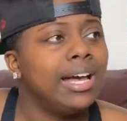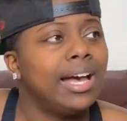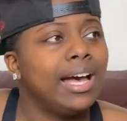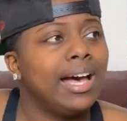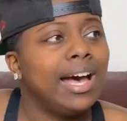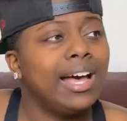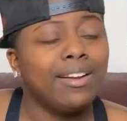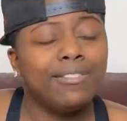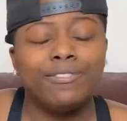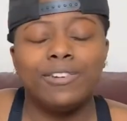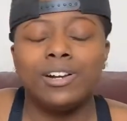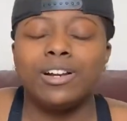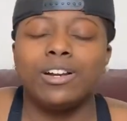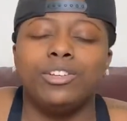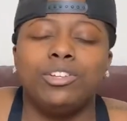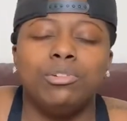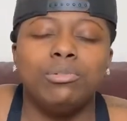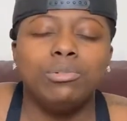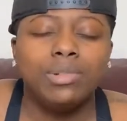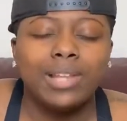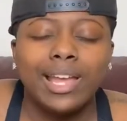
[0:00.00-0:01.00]
how the fuck are
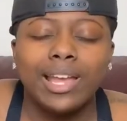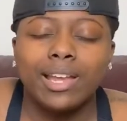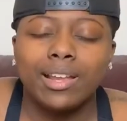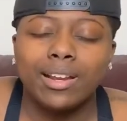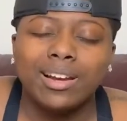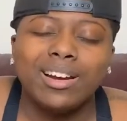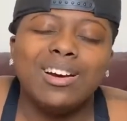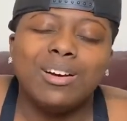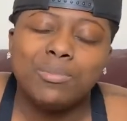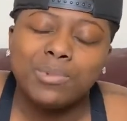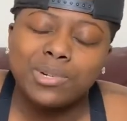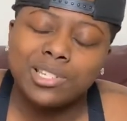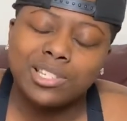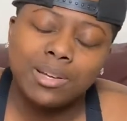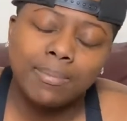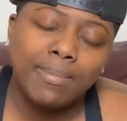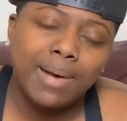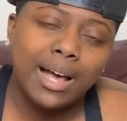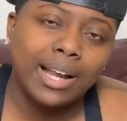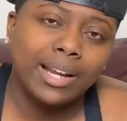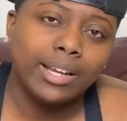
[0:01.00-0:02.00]
you laying up with
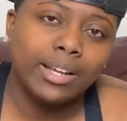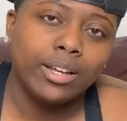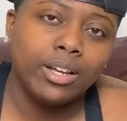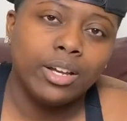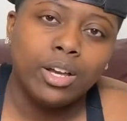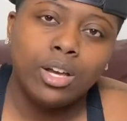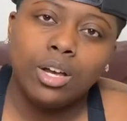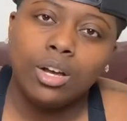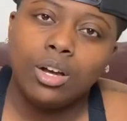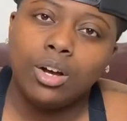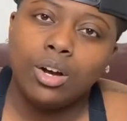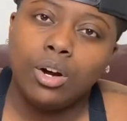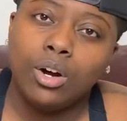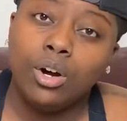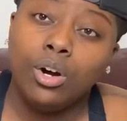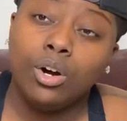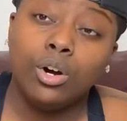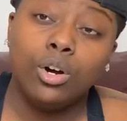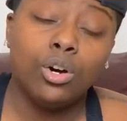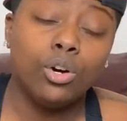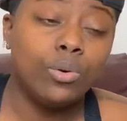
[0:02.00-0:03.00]
somebody
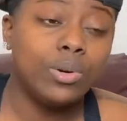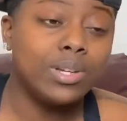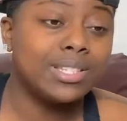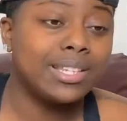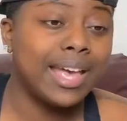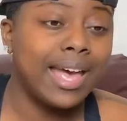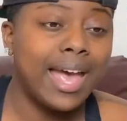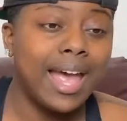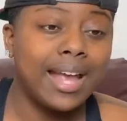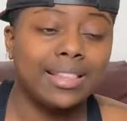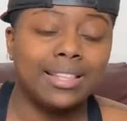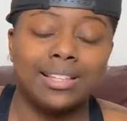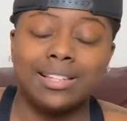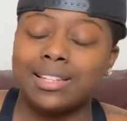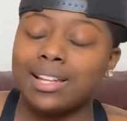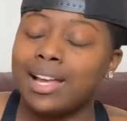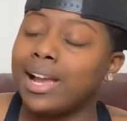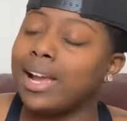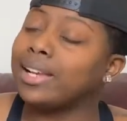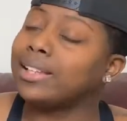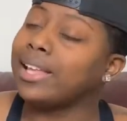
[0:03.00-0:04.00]
who is acting
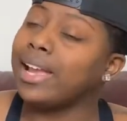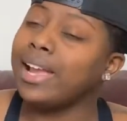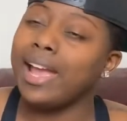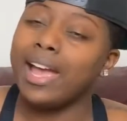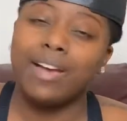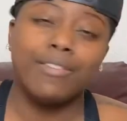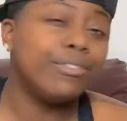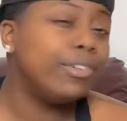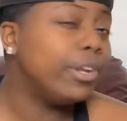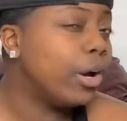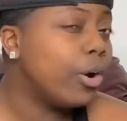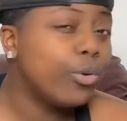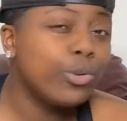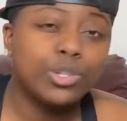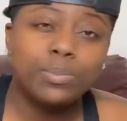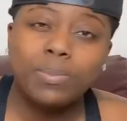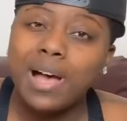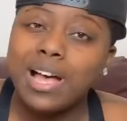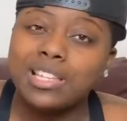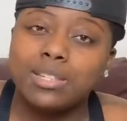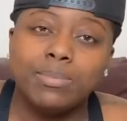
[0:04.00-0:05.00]
like they have no
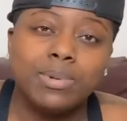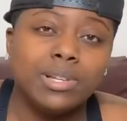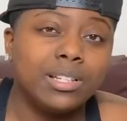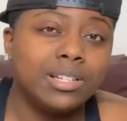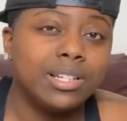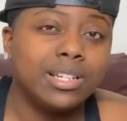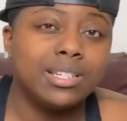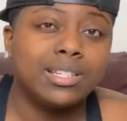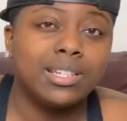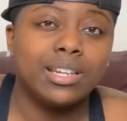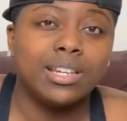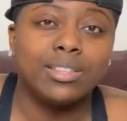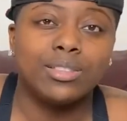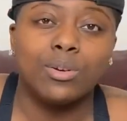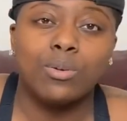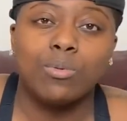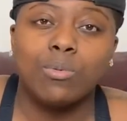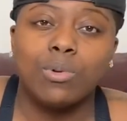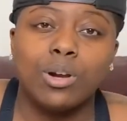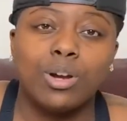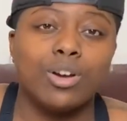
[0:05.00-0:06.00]
responsibilities in the
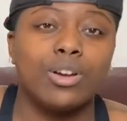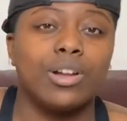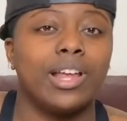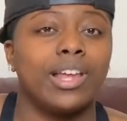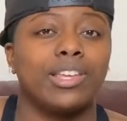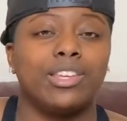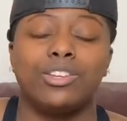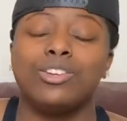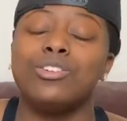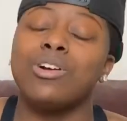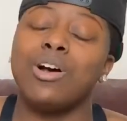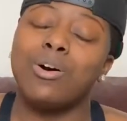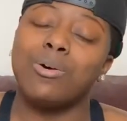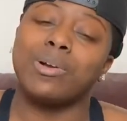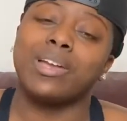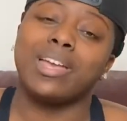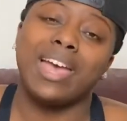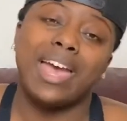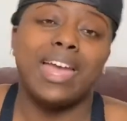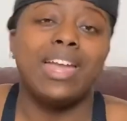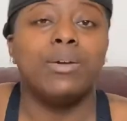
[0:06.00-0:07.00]
world and you're
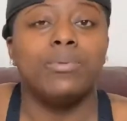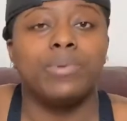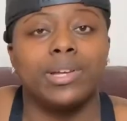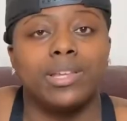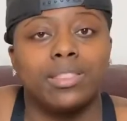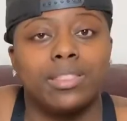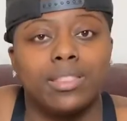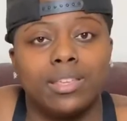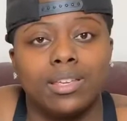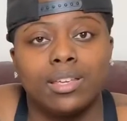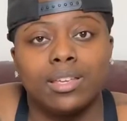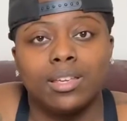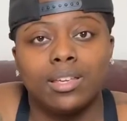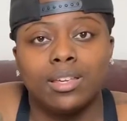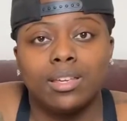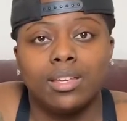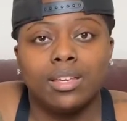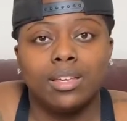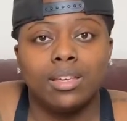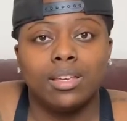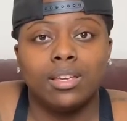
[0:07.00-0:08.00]
okay with it?
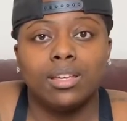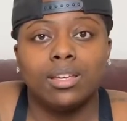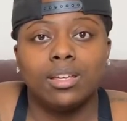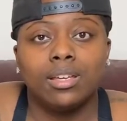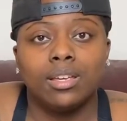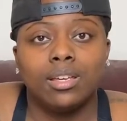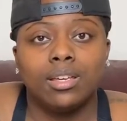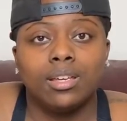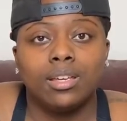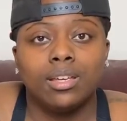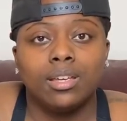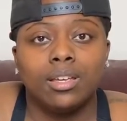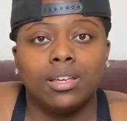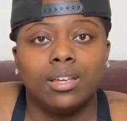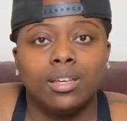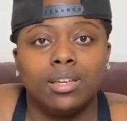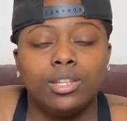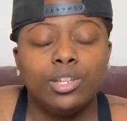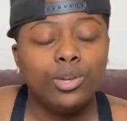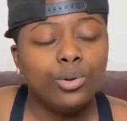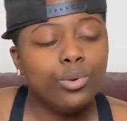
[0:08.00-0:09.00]

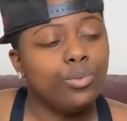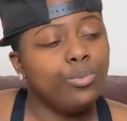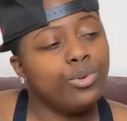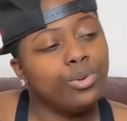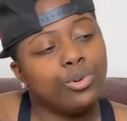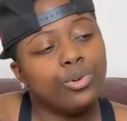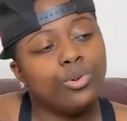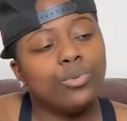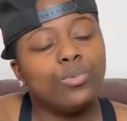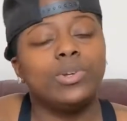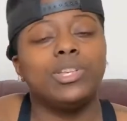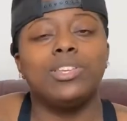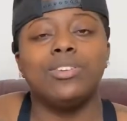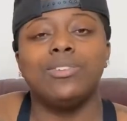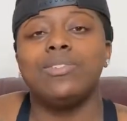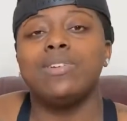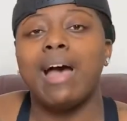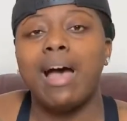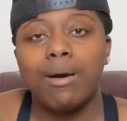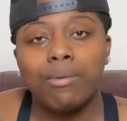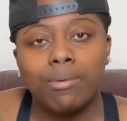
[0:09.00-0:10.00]
You knew when you
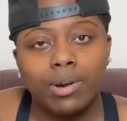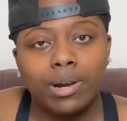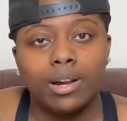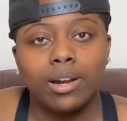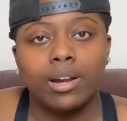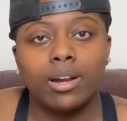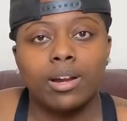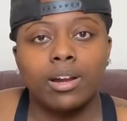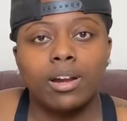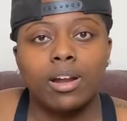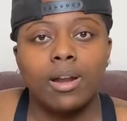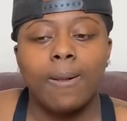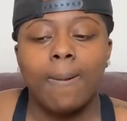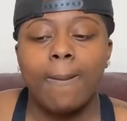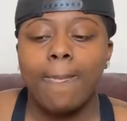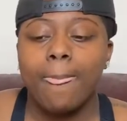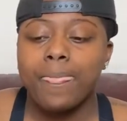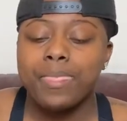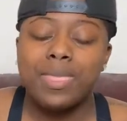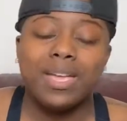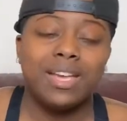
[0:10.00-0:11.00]
got with her
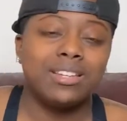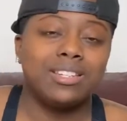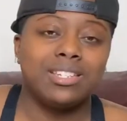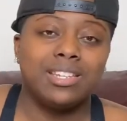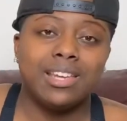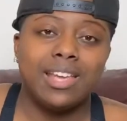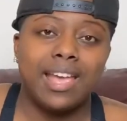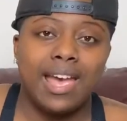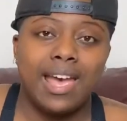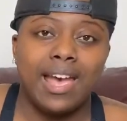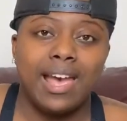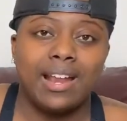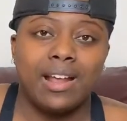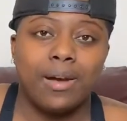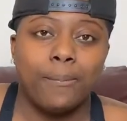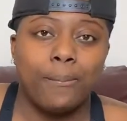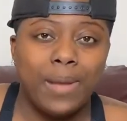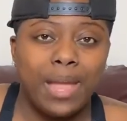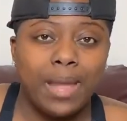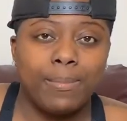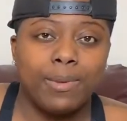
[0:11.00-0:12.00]
that she had a
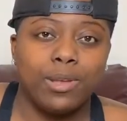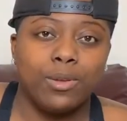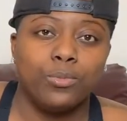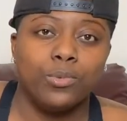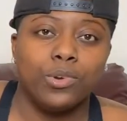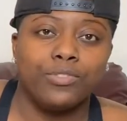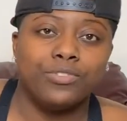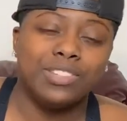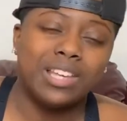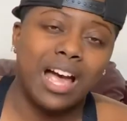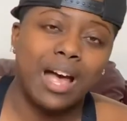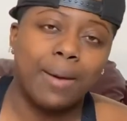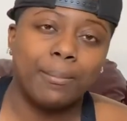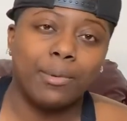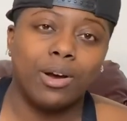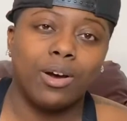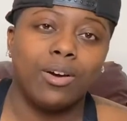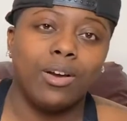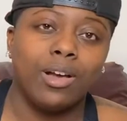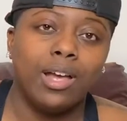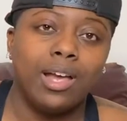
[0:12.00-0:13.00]
baby with
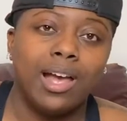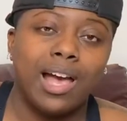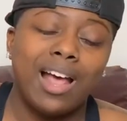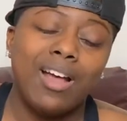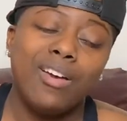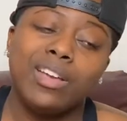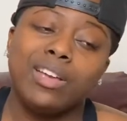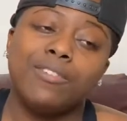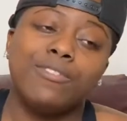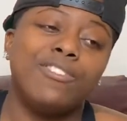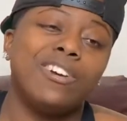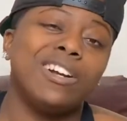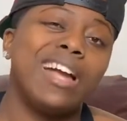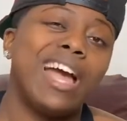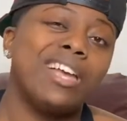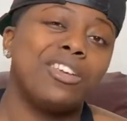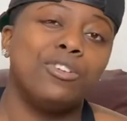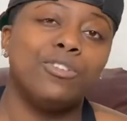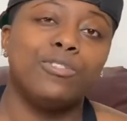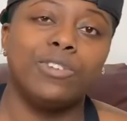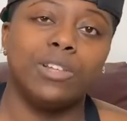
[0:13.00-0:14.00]
Domo. I don't give a fuck
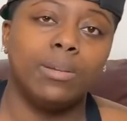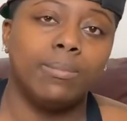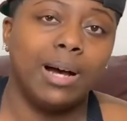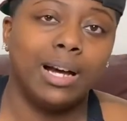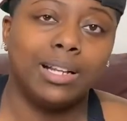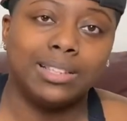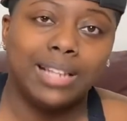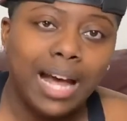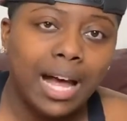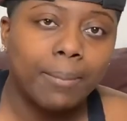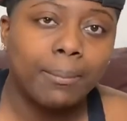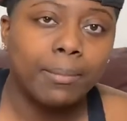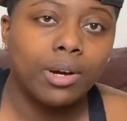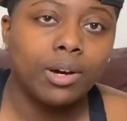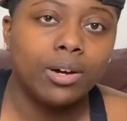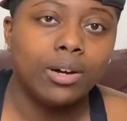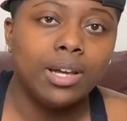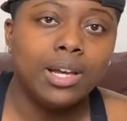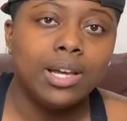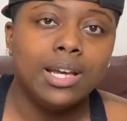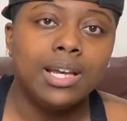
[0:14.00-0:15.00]
how you feel about
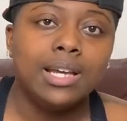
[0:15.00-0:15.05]
Domo.